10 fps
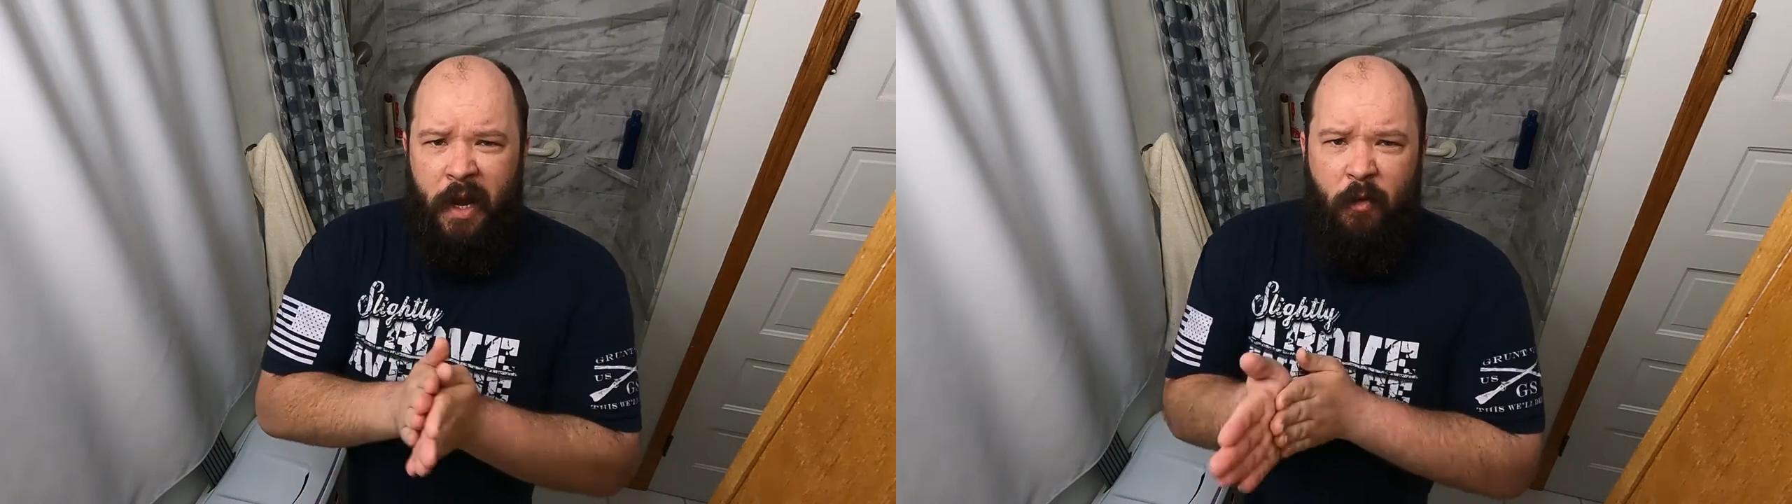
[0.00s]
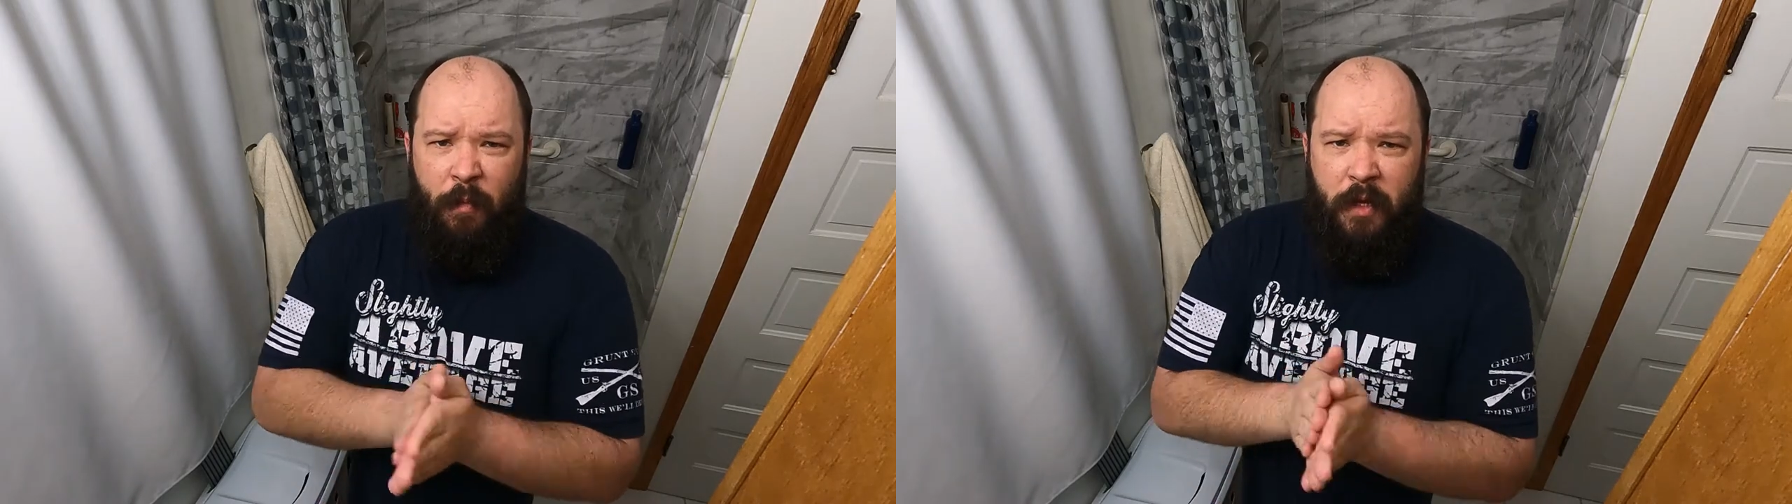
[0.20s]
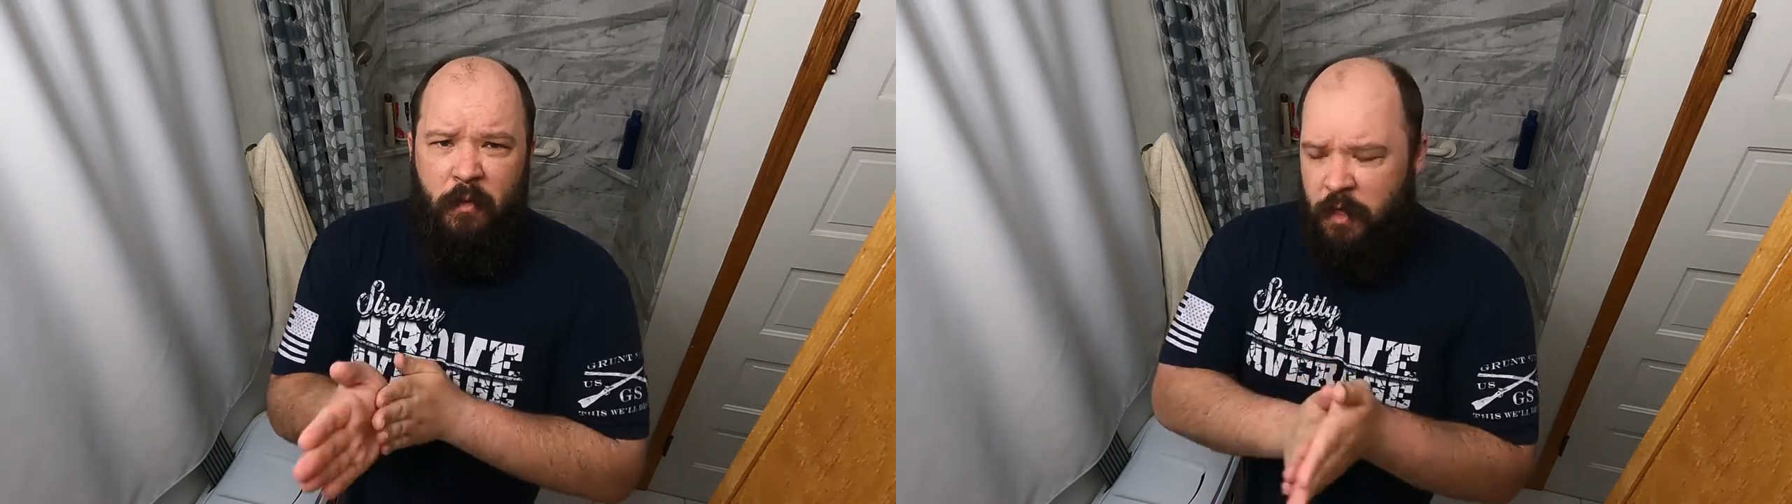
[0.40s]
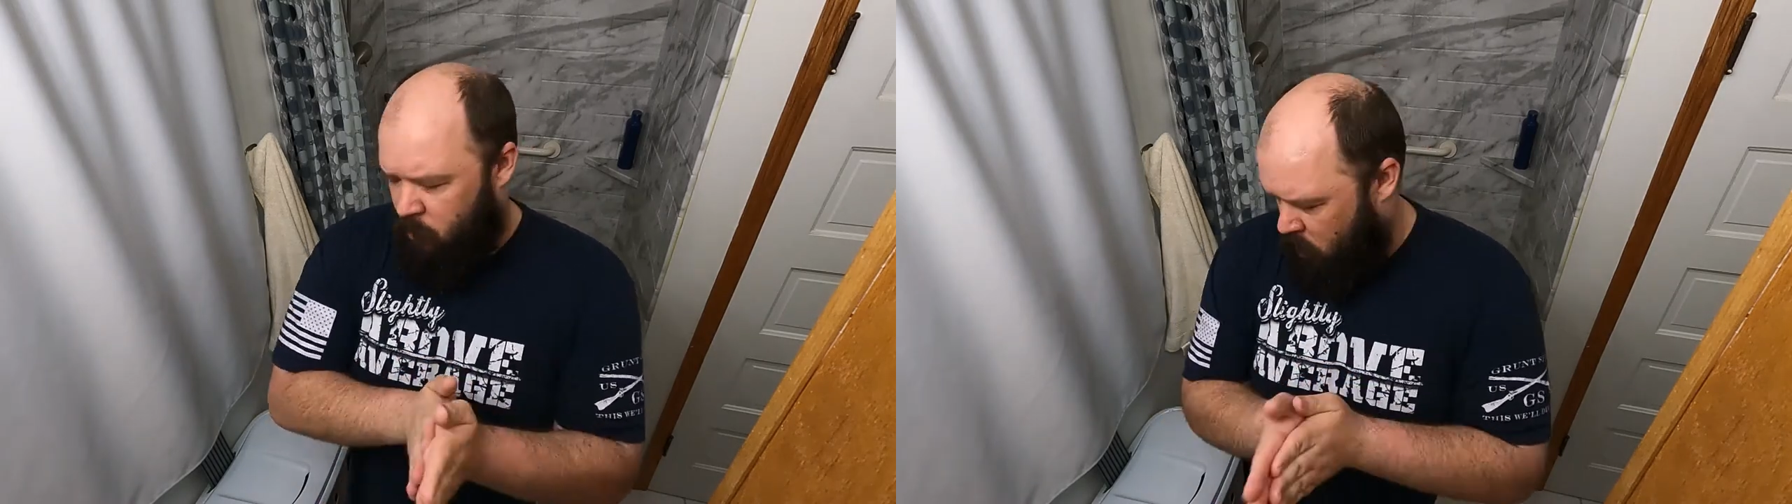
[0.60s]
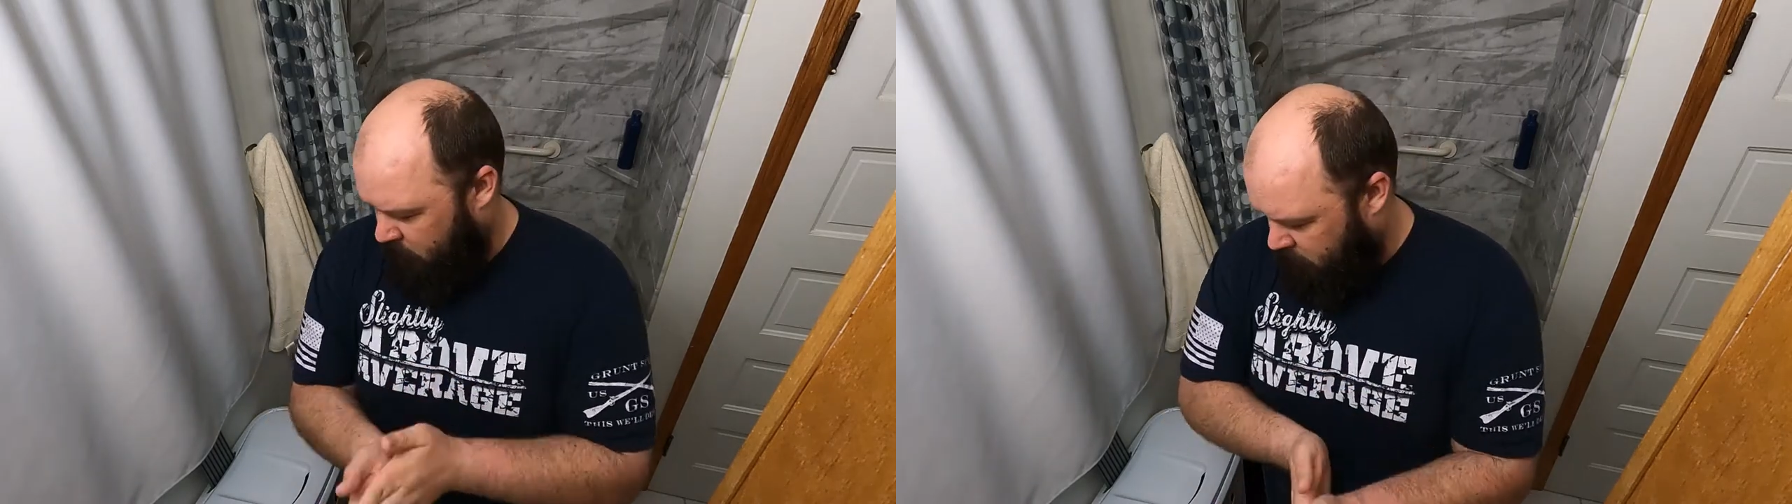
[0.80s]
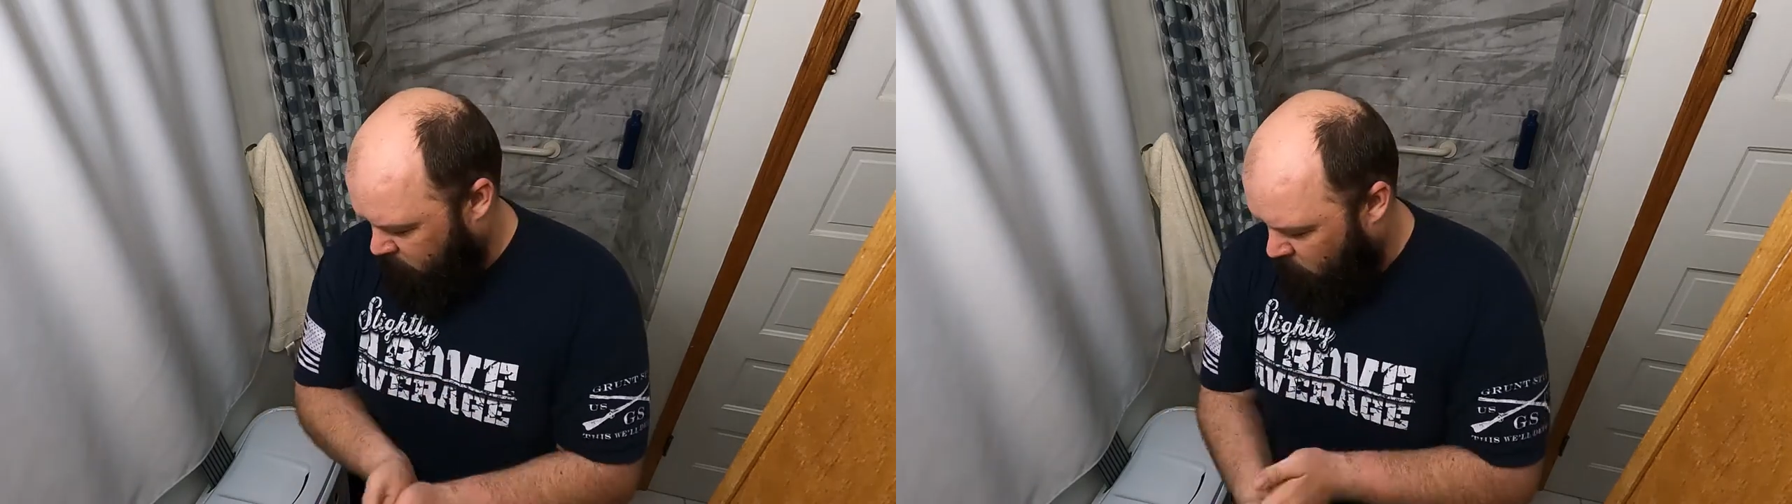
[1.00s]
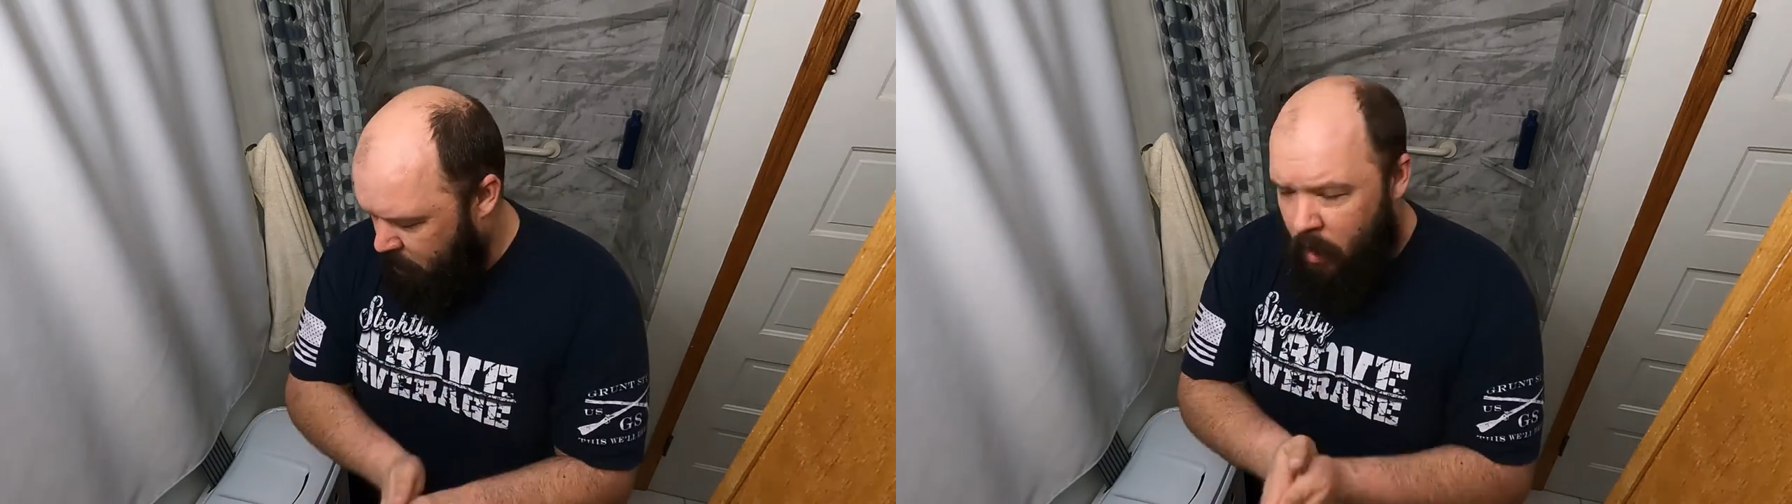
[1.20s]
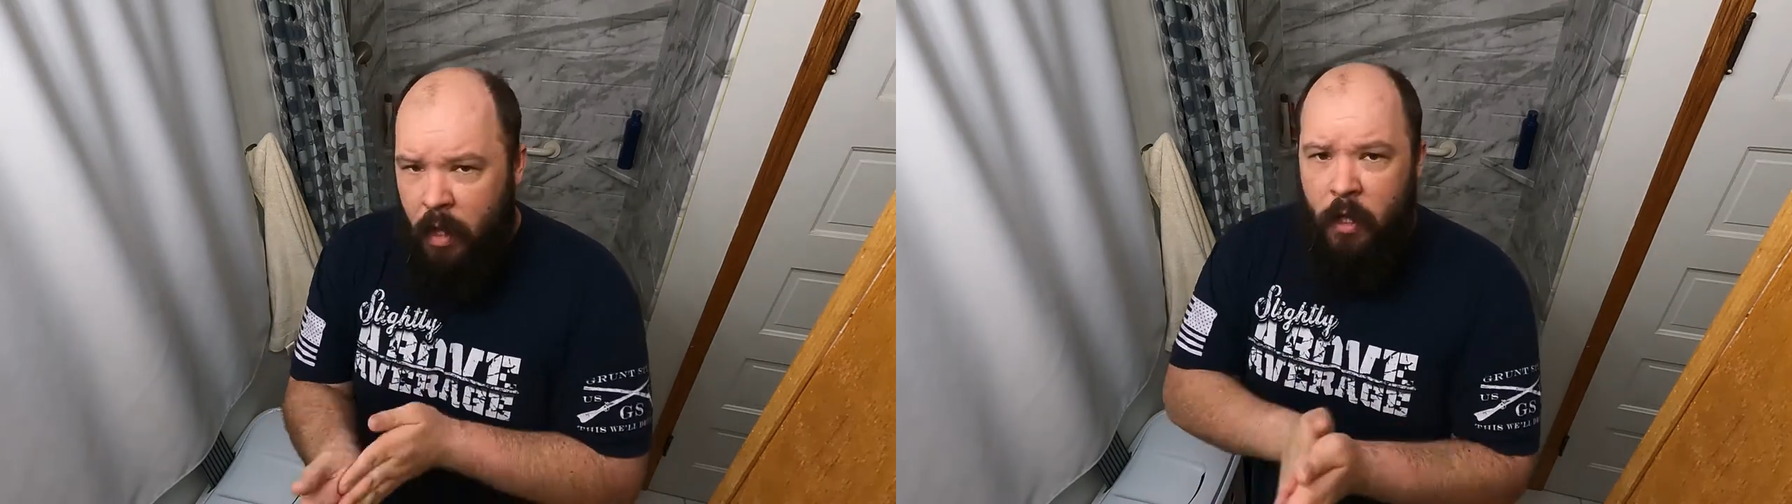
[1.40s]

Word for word: I normally do just one squirt.